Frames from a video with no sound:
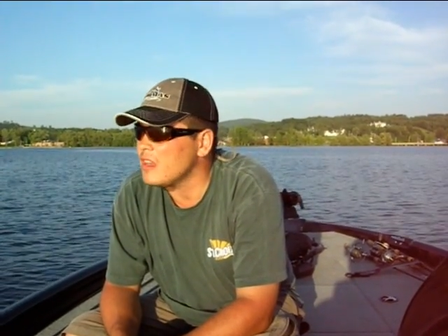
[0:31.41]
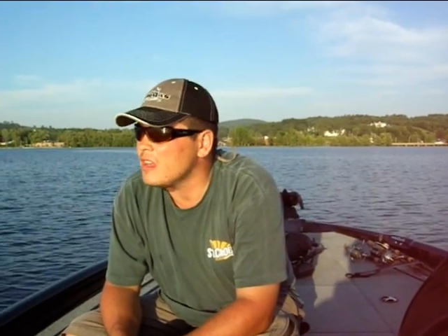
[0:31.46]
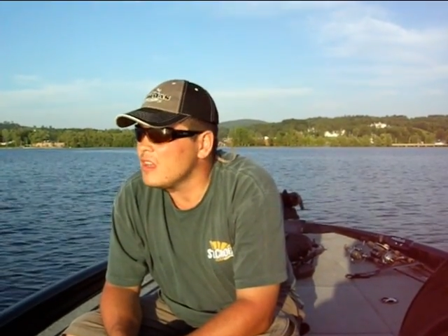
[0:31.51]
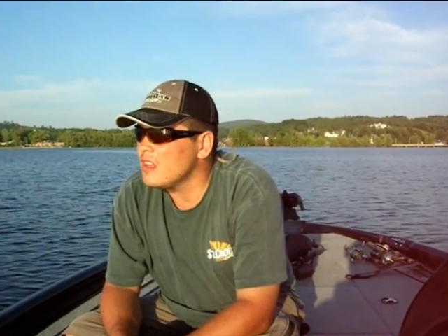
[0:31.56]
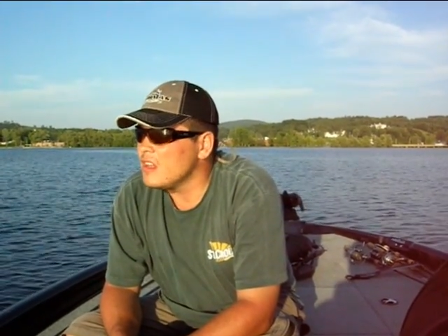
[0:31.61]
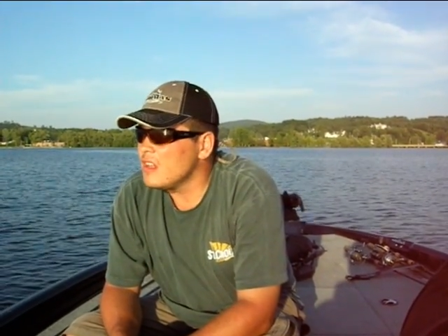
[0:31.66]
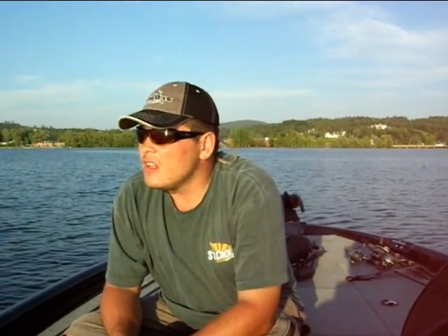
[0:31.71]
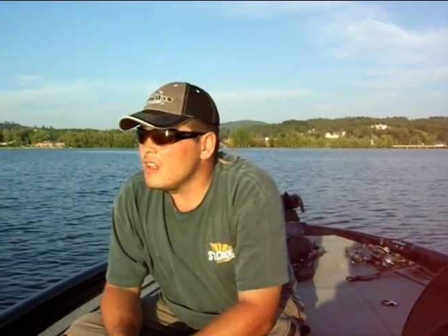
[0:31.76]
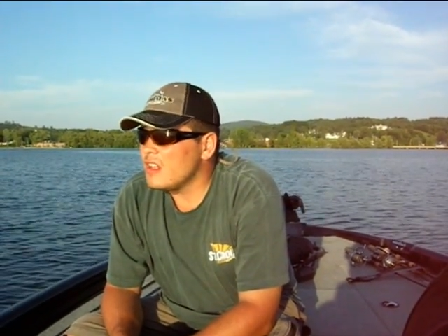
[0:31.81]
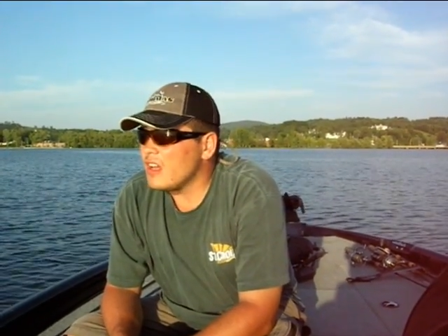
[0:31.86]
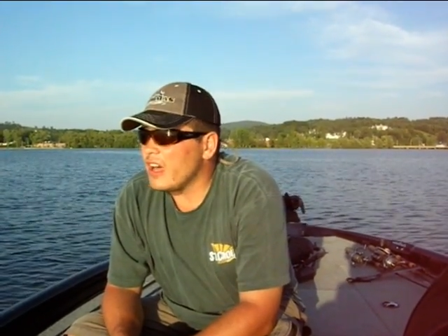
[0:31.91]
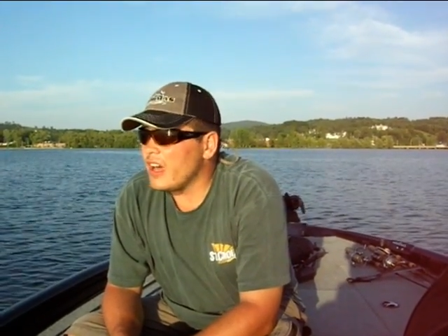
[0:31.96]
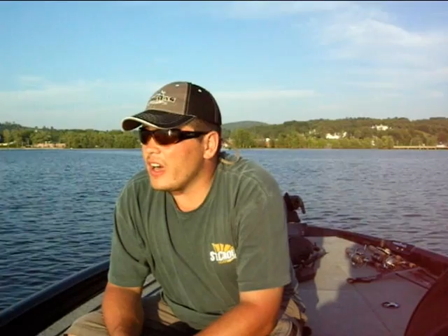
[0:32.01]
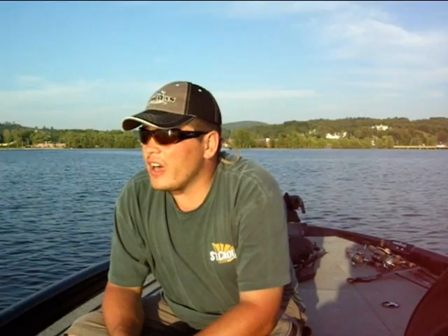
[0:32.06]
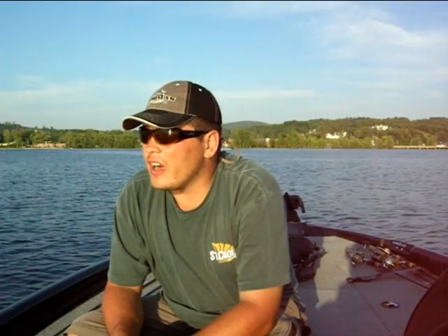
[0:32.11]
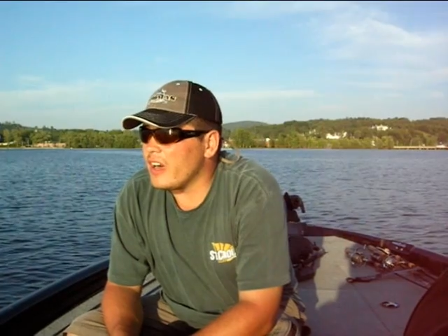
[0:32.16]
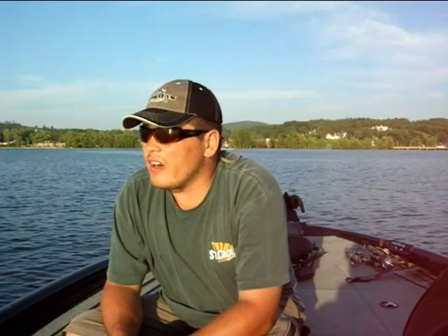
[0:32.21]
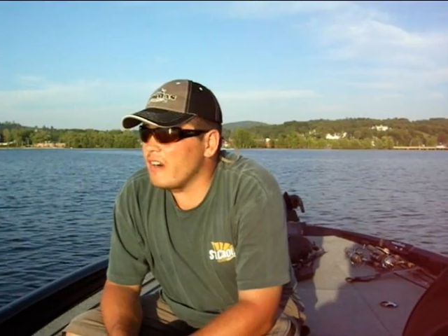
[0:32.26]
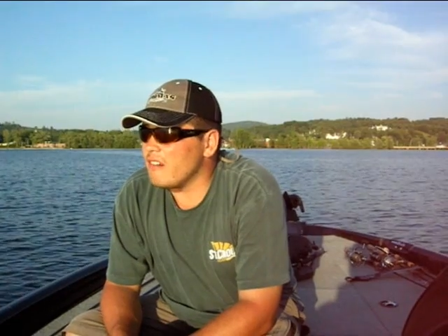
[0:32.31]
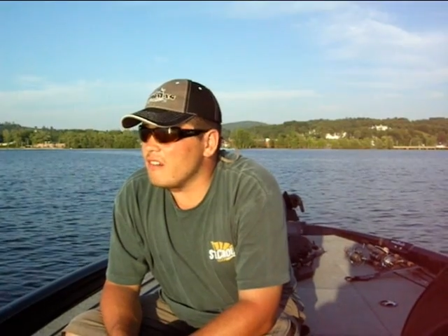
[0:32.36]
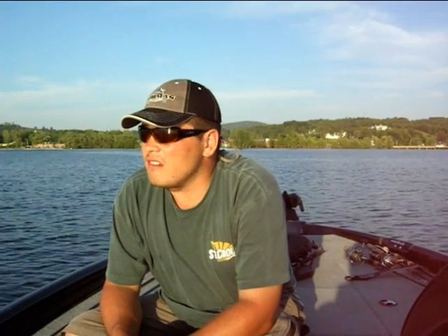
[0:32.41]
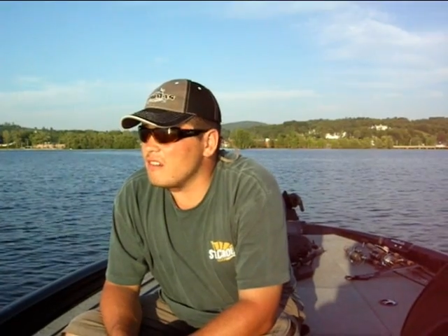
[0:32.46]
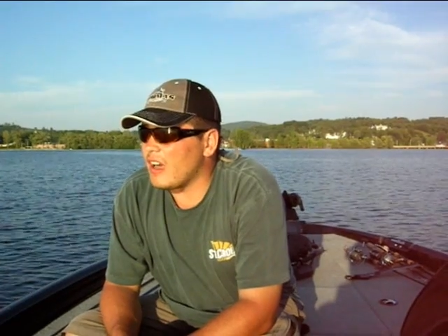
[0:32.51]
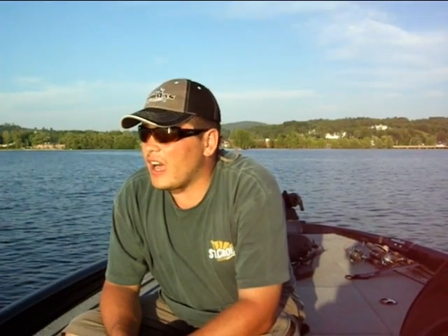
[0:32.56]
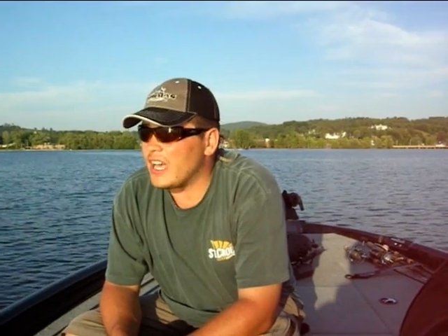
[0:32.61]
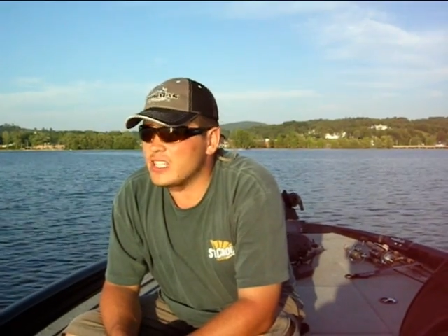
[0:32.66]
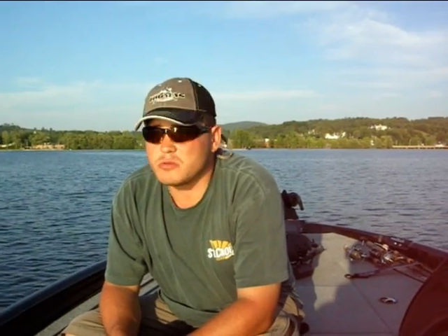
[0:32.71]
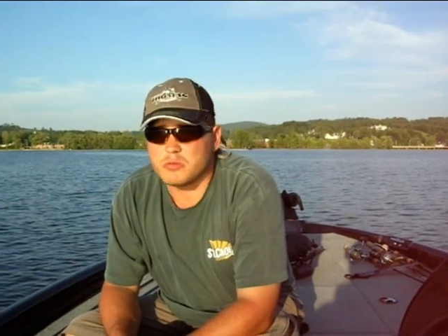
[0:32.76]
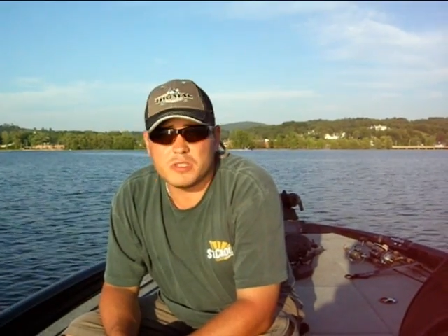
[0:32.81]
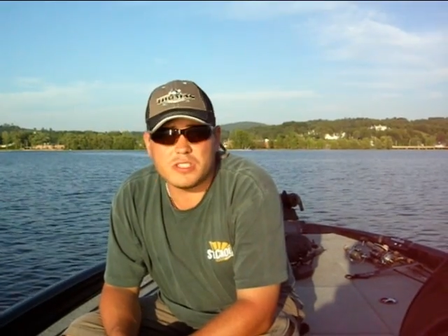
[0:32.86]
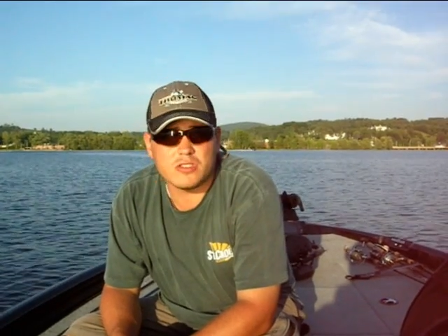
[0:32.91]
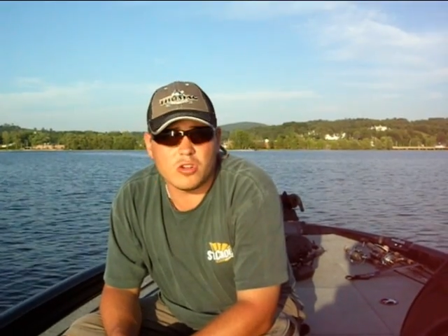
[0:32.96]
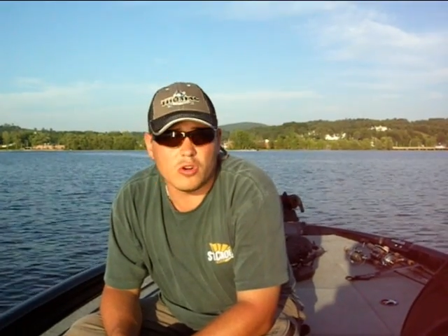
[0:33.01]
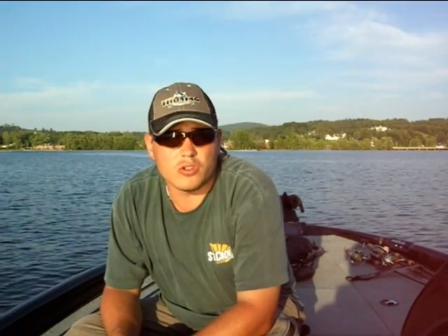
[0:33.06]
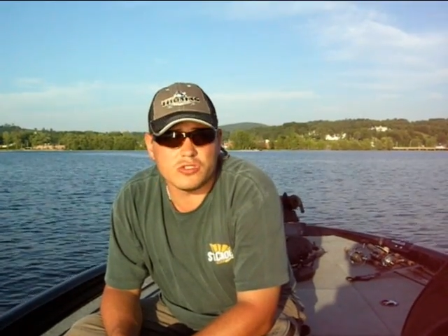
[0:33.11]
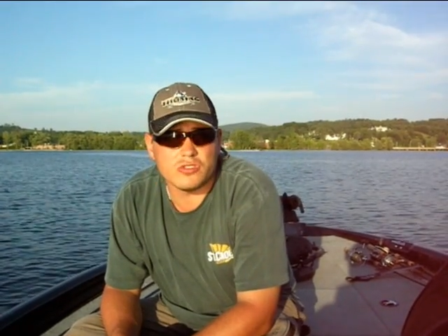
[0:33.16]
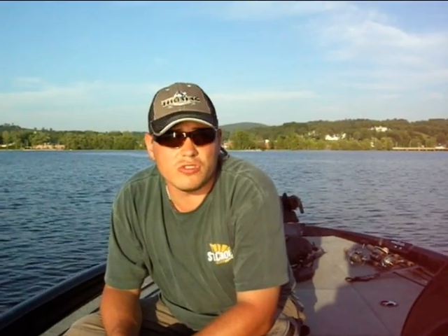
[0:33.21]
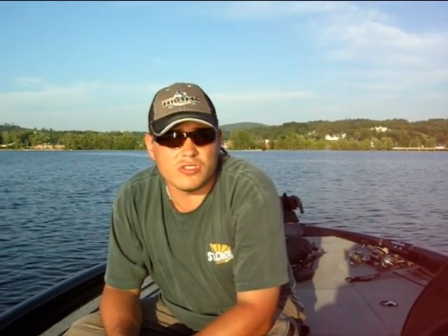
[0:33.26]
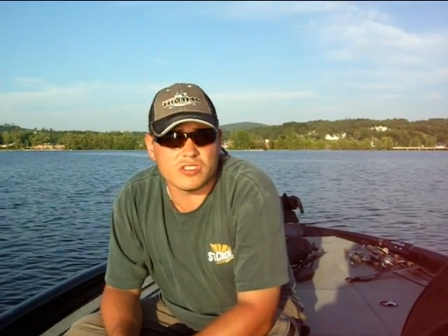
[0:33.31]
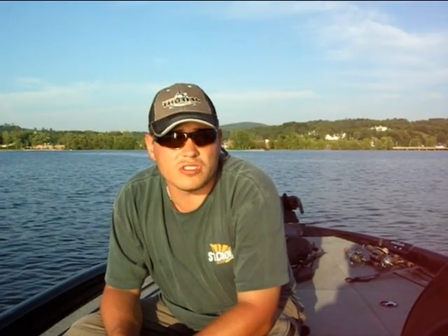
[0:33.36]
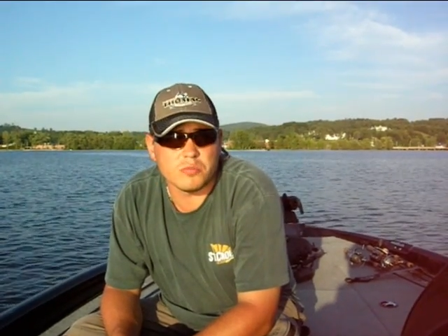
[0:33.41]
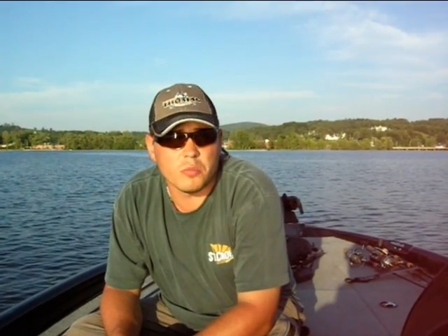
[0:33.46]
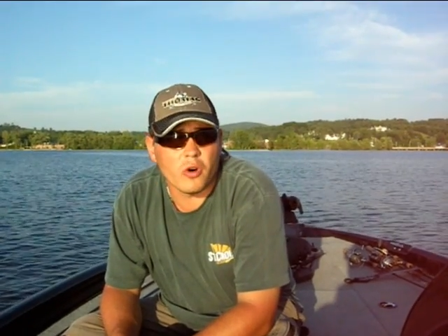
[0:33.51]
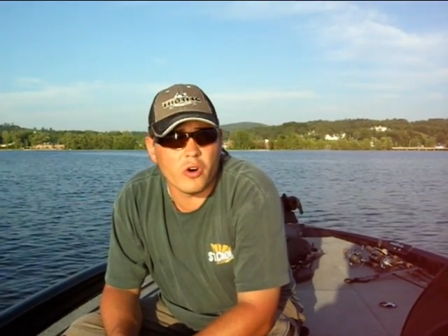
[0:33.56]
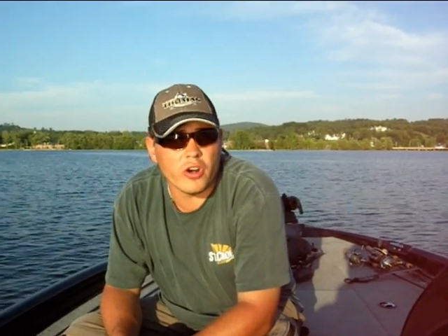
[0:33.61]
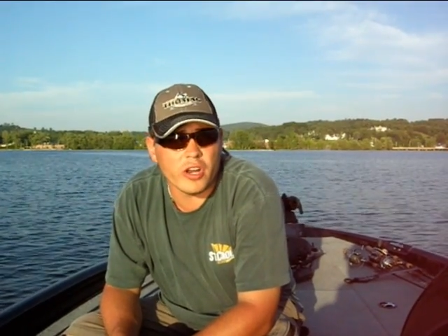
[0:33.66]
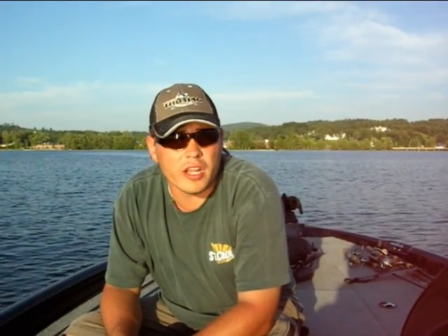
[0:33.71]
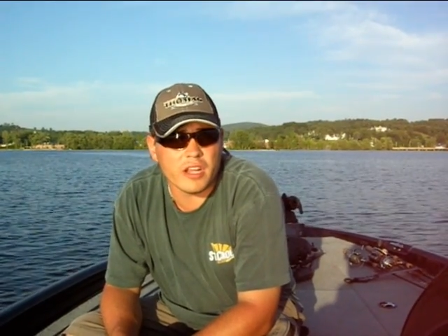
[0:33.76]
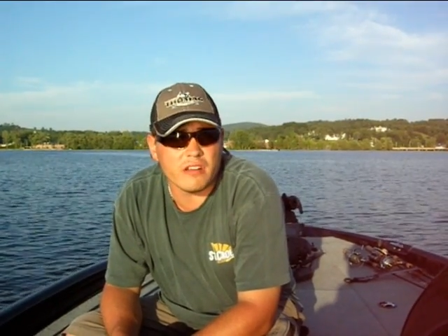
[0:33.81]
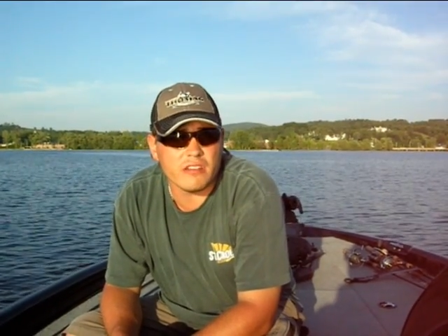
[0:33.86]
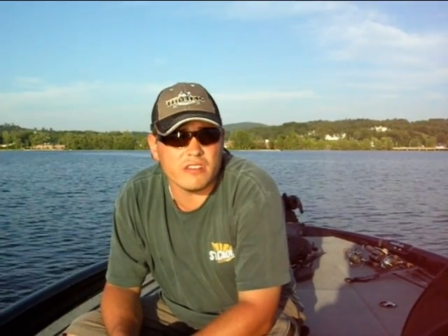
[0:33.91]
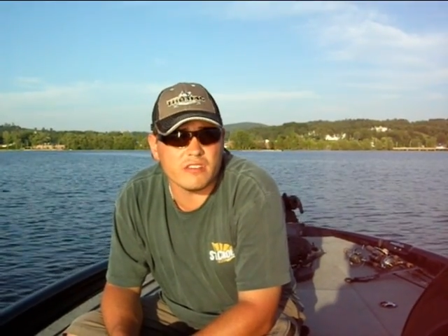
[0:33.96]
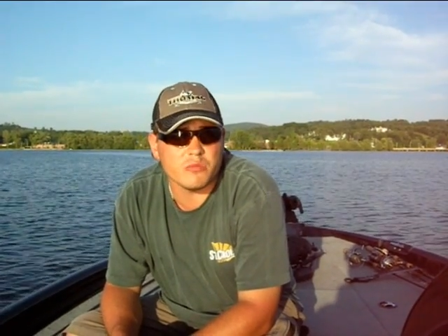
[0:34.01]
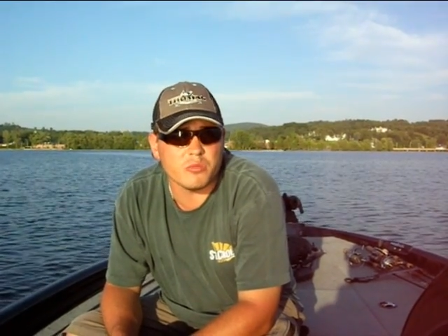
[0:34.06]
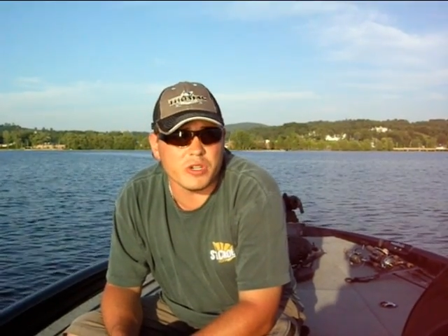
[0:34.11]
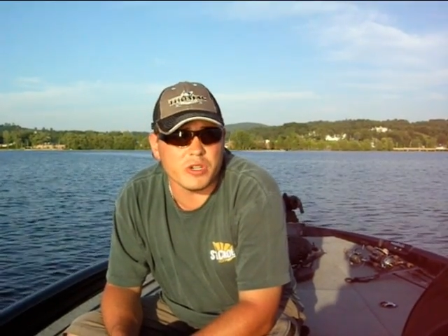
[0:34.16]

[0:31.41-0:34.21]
Uh, as we told you this morning,